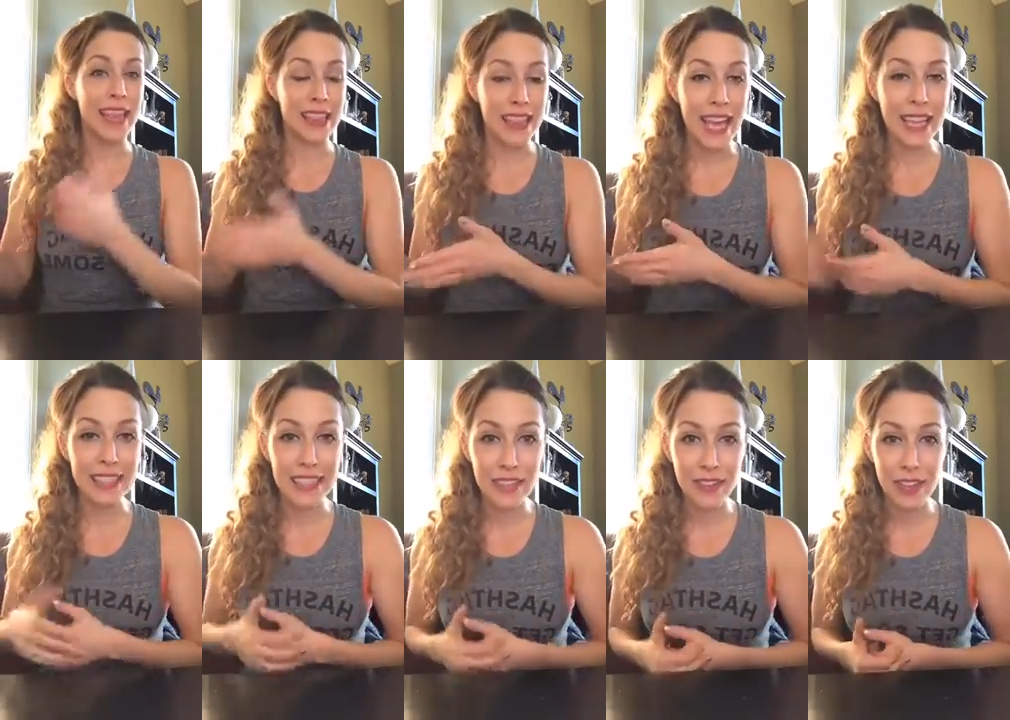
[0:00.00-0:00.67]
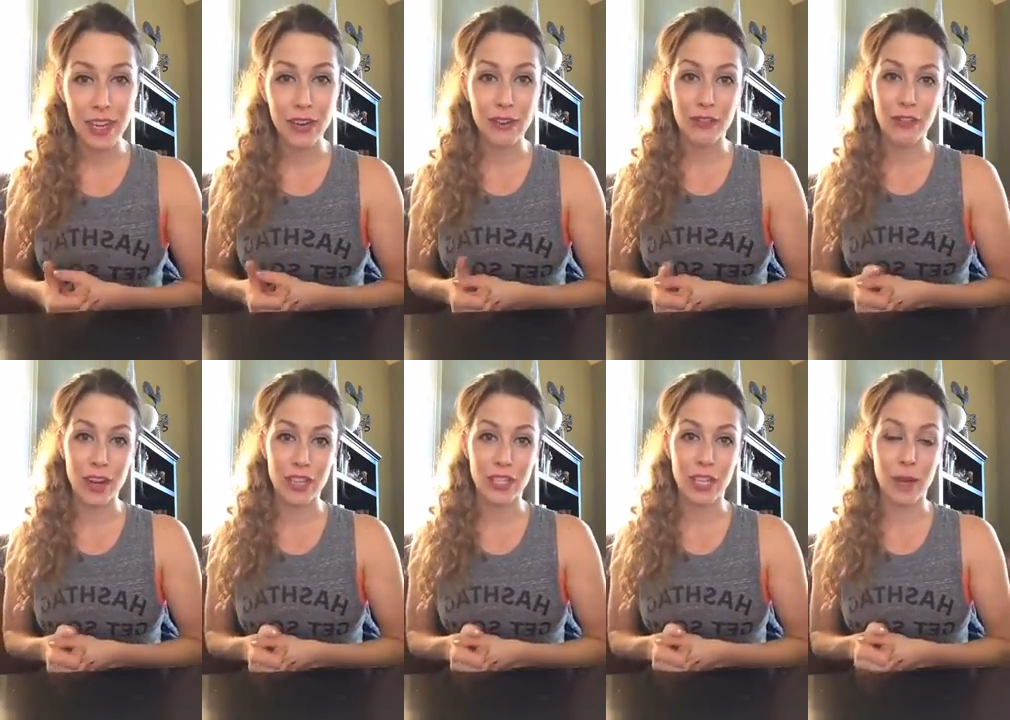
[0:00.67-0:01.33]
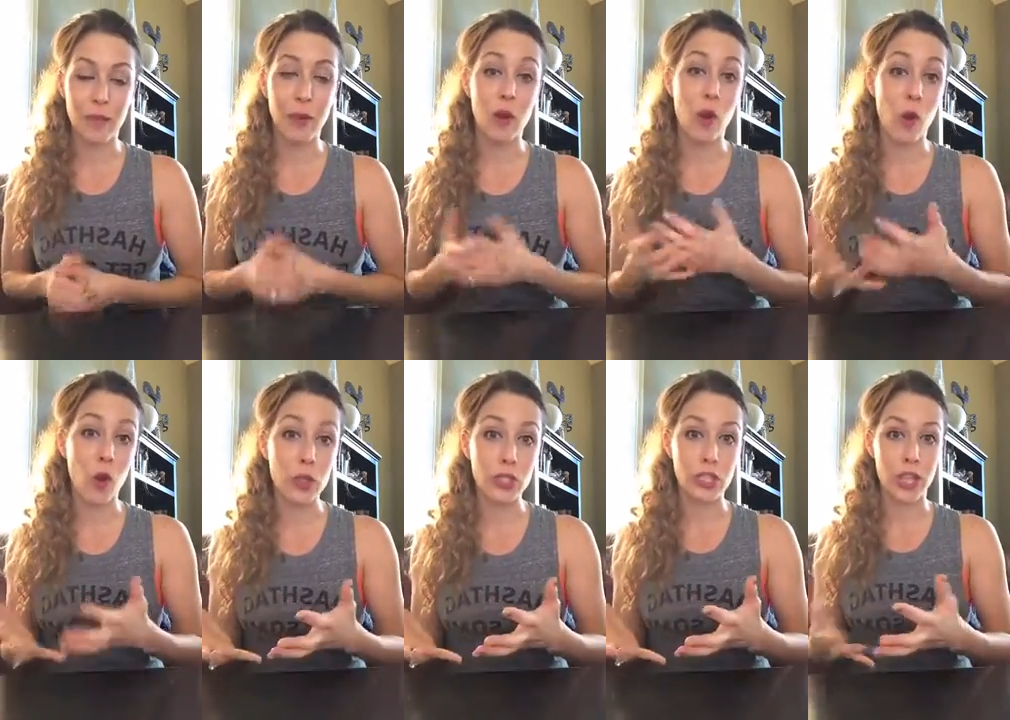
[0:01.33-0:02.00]
that's even going to freshen up your
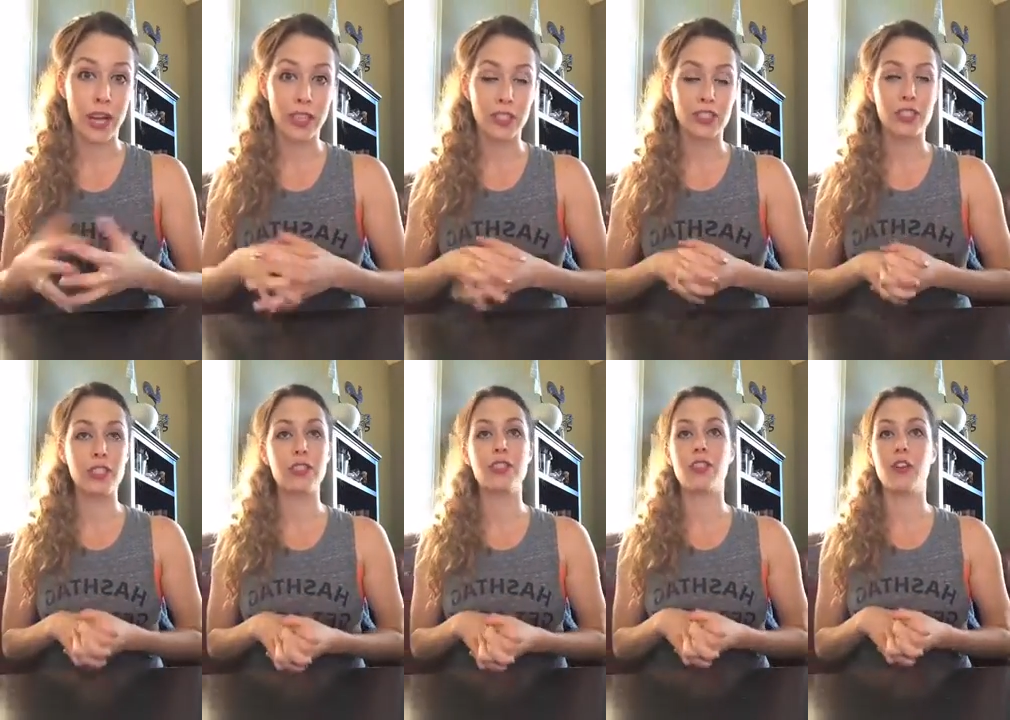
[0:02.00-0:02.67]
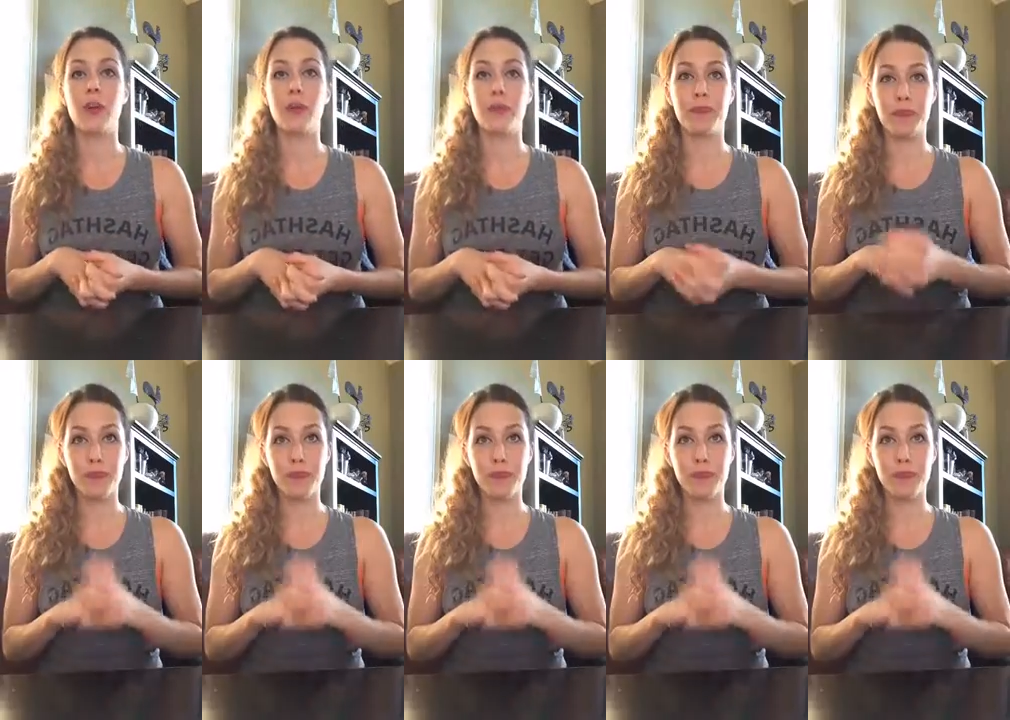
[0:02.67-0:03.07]
old challengers. So,